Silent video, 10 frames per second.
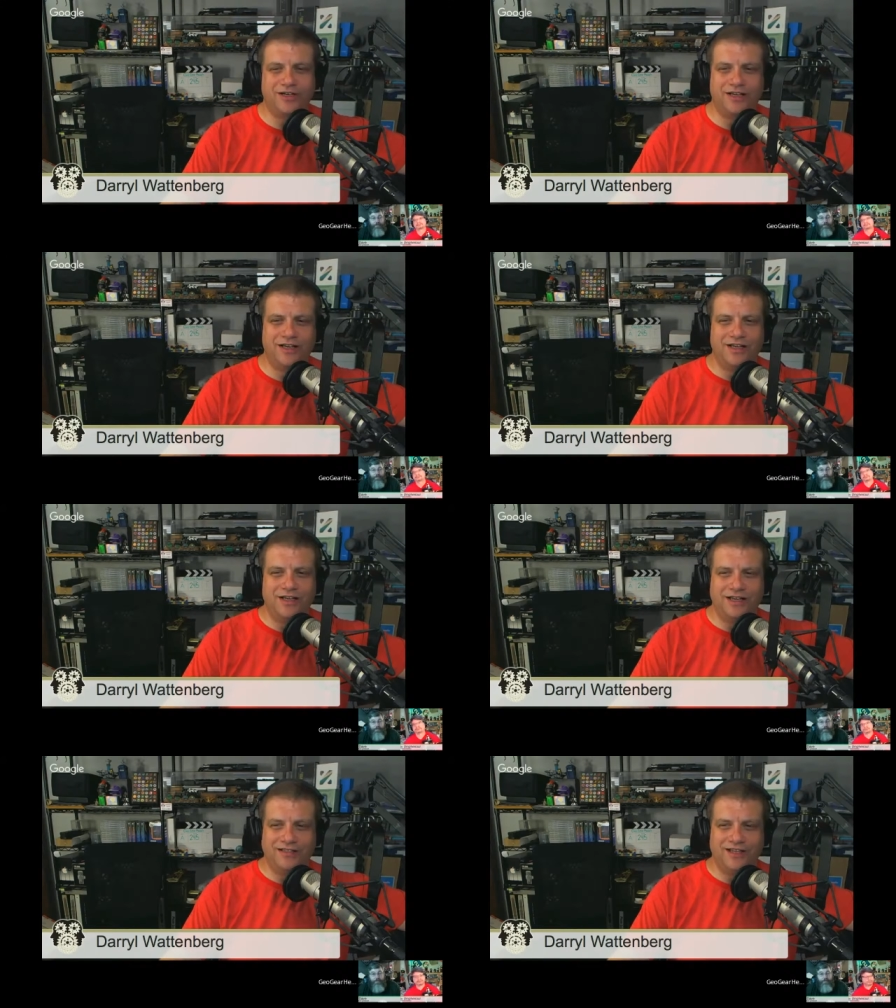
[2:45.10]
And
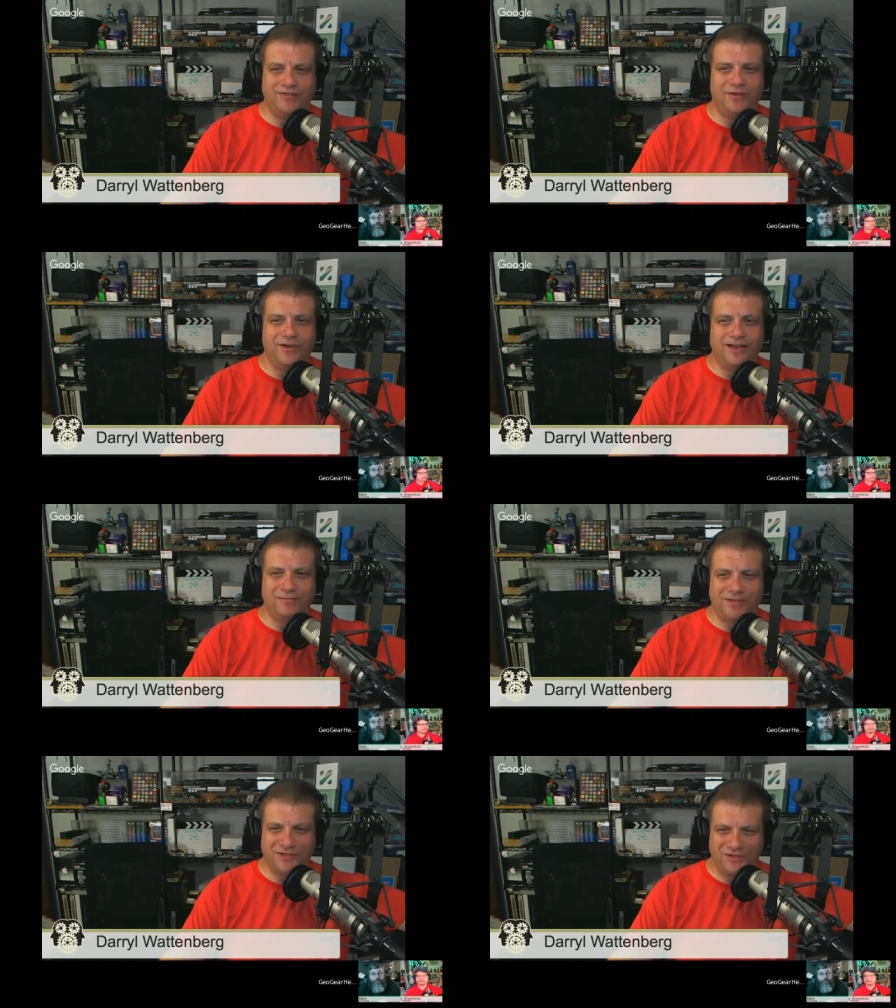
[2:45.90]
Dave, you had a
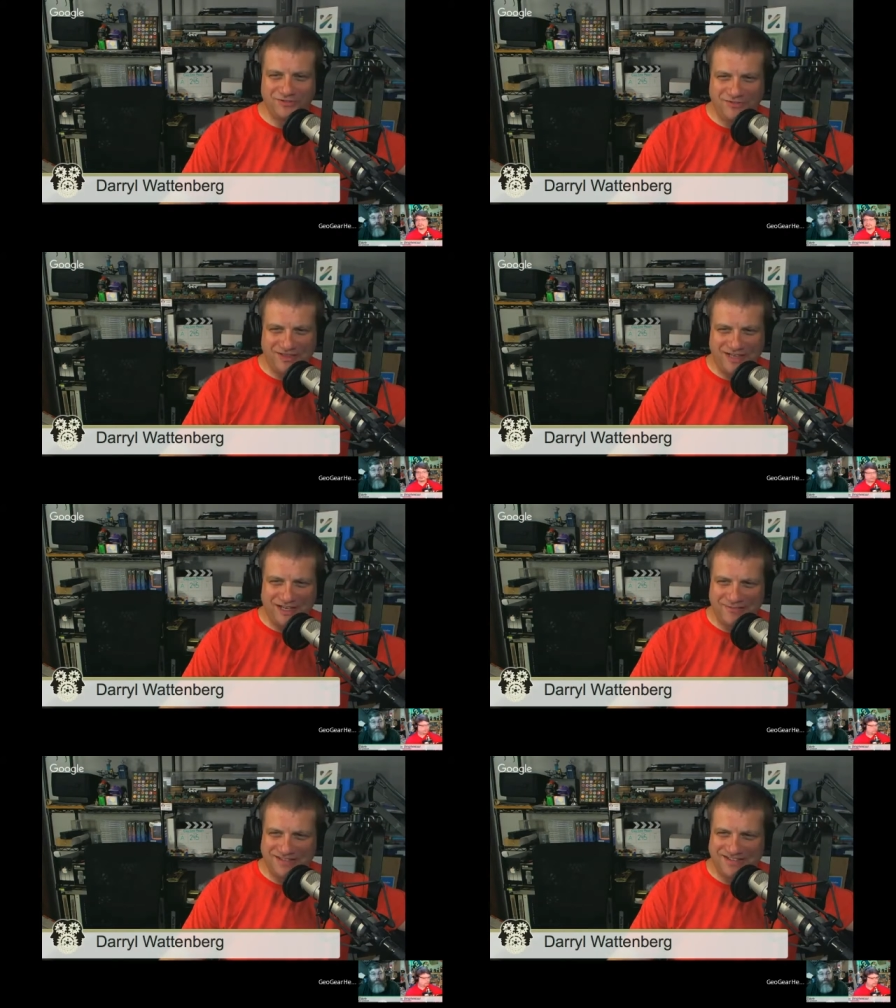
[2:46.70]
bunch of
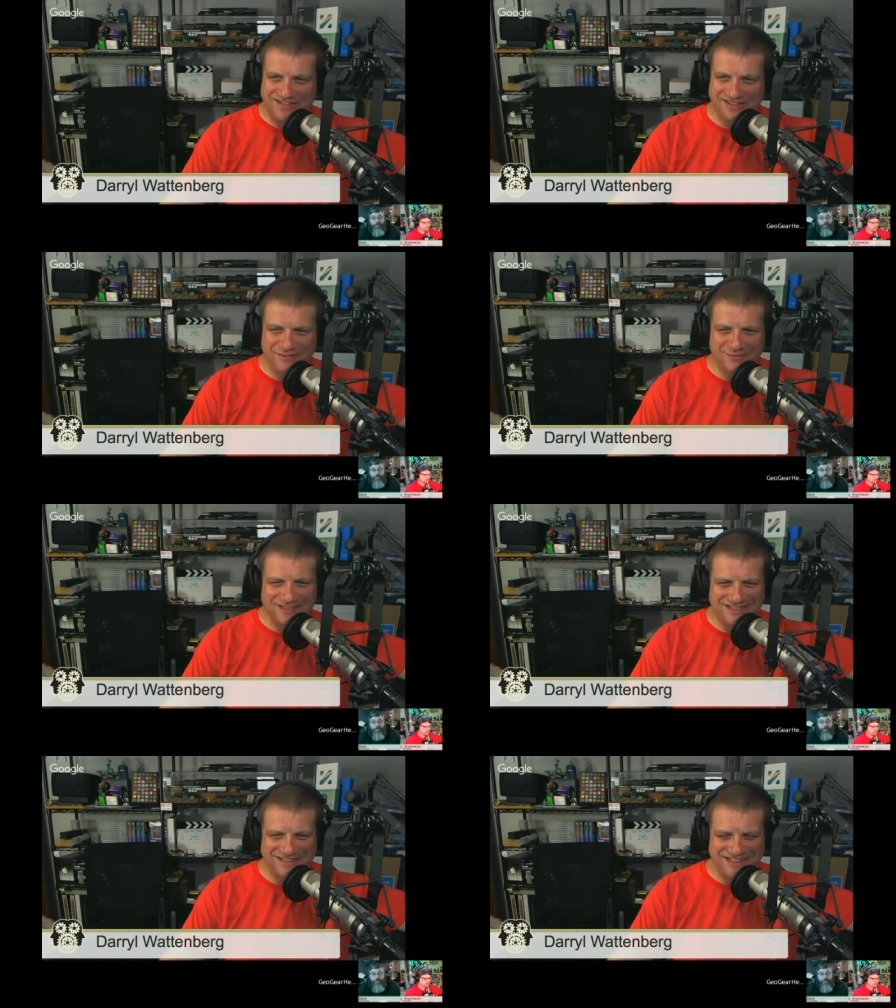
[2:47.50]
comments on this one in
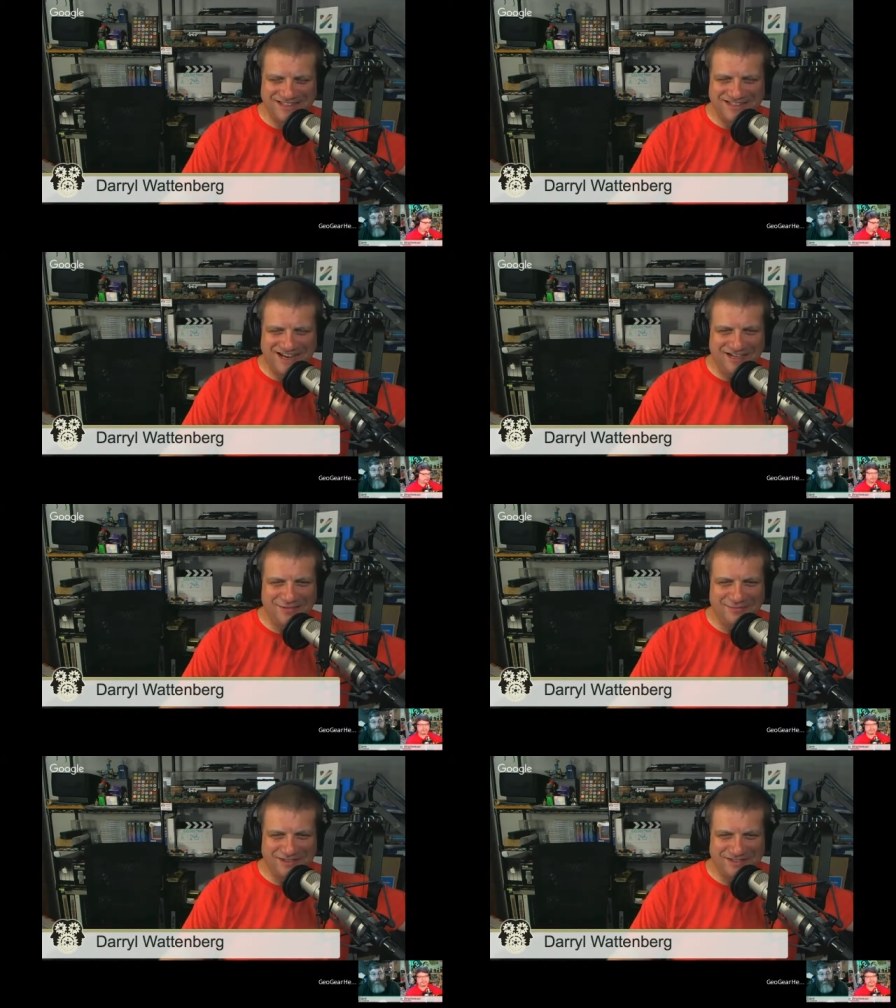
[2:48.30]
the document too.